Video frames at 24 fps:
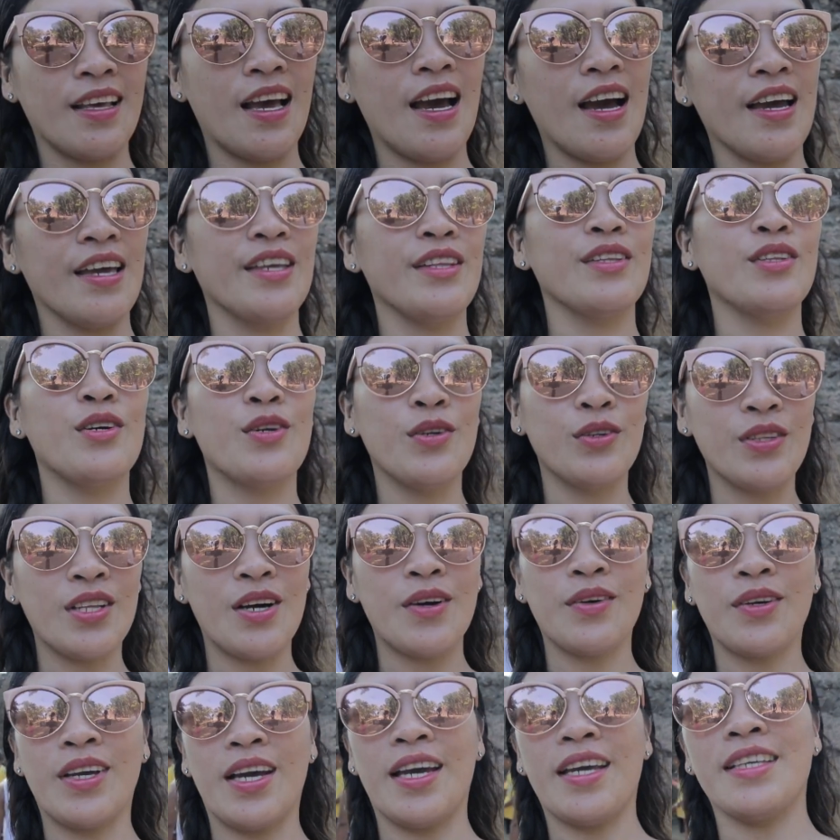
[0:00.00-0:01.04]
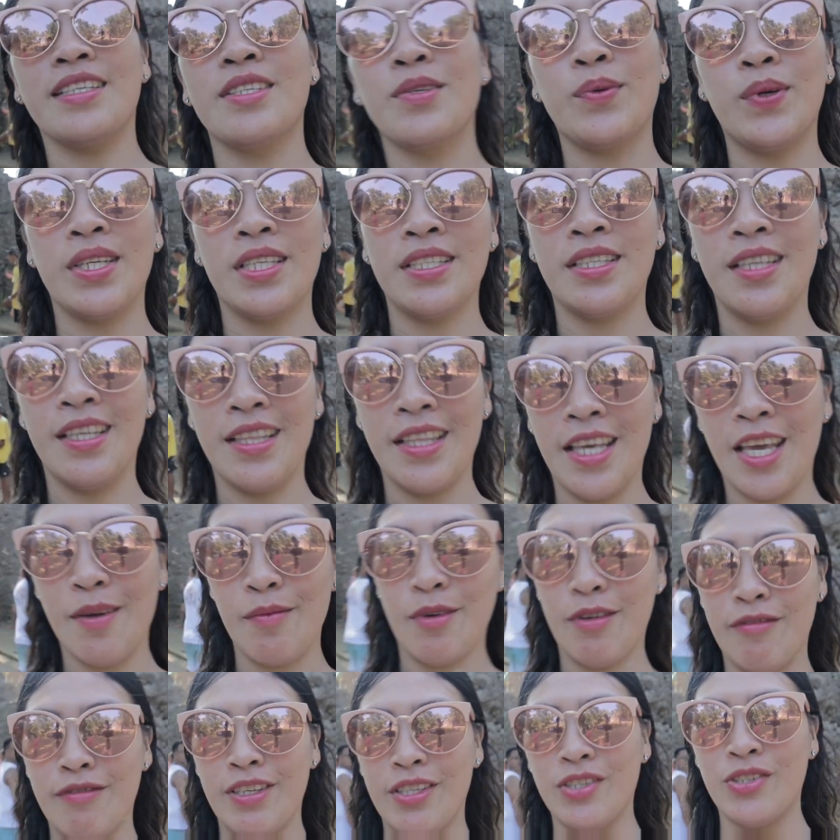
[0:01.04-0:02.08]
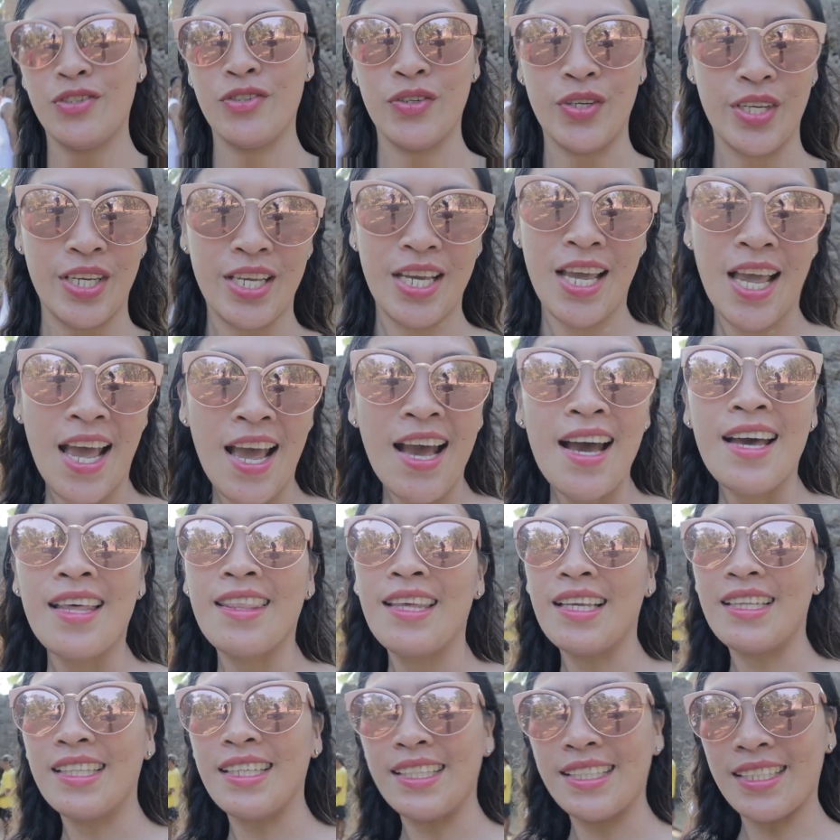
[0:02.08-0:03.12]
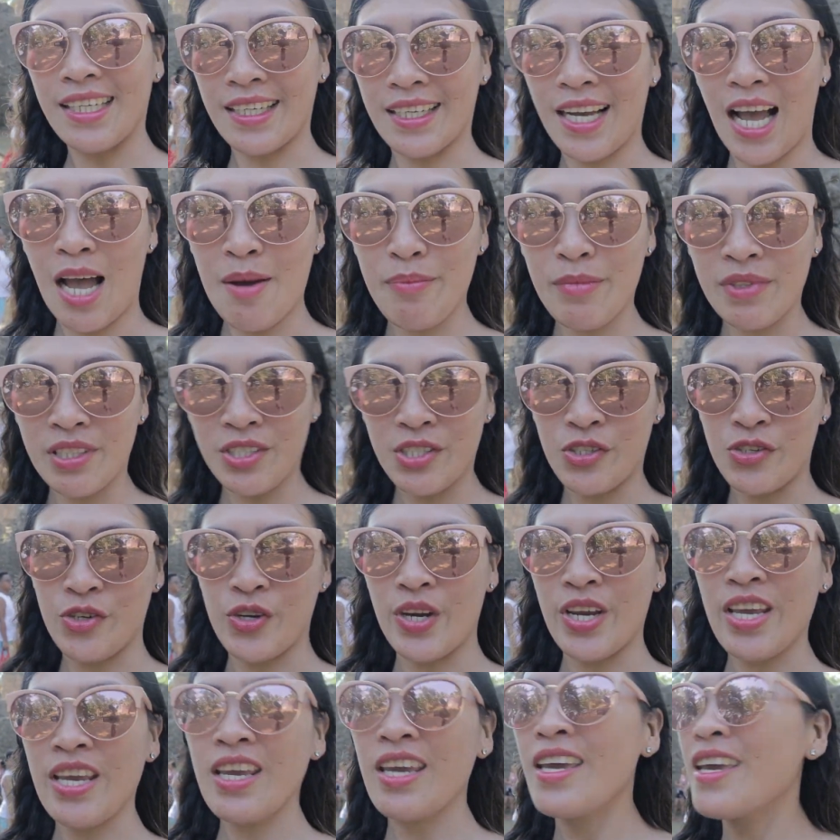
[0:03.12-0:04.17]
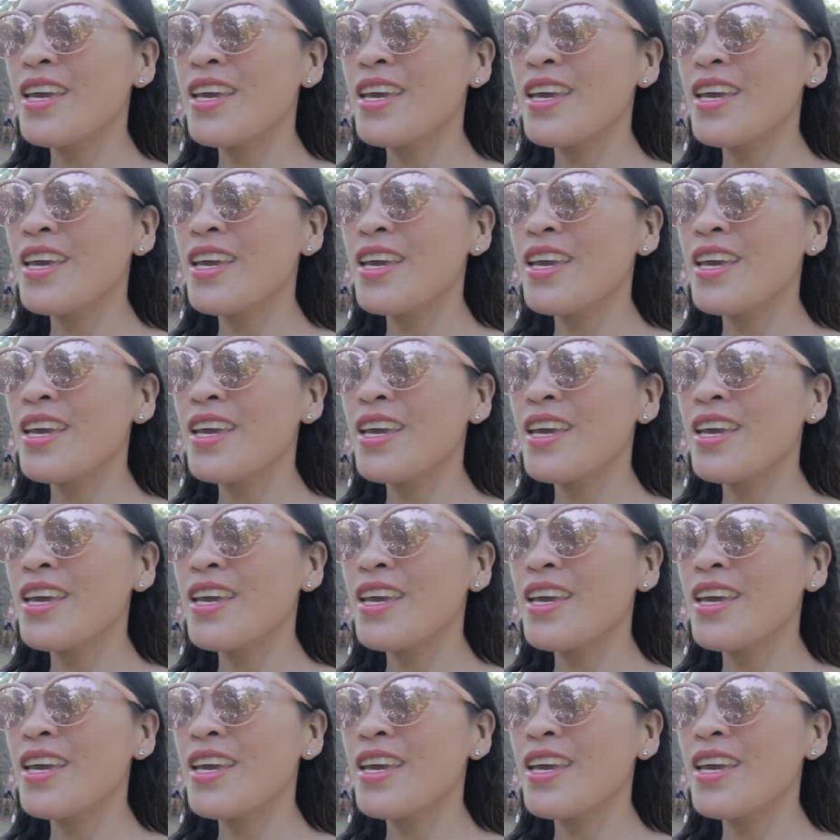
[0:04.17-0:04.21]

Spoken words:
I know now, guys, what's the name of the tree. That is a camel tree.